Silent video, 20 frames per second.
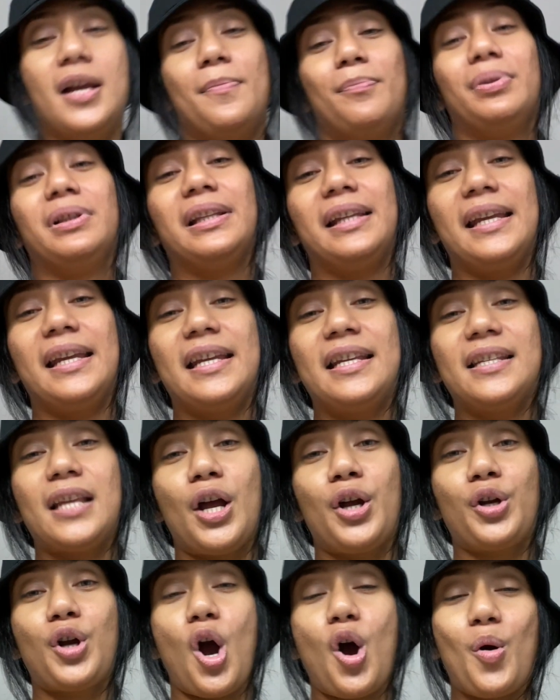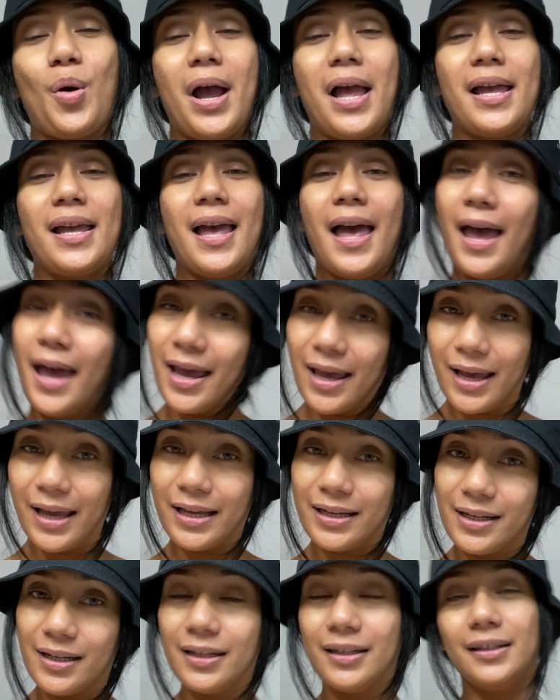Please go
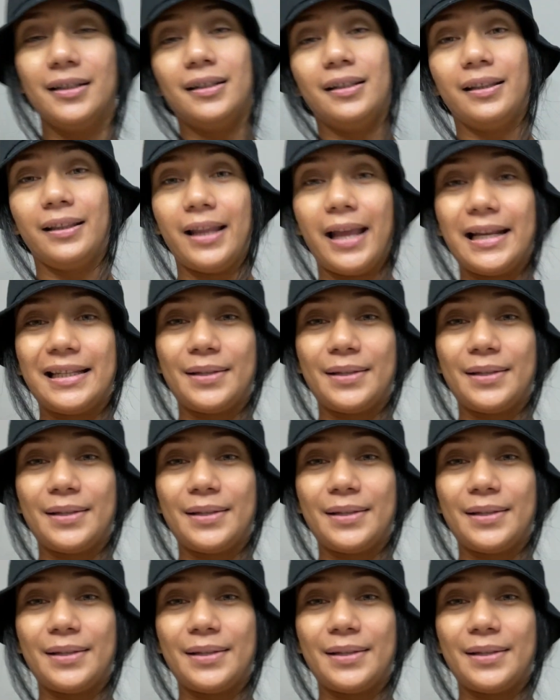ahead like,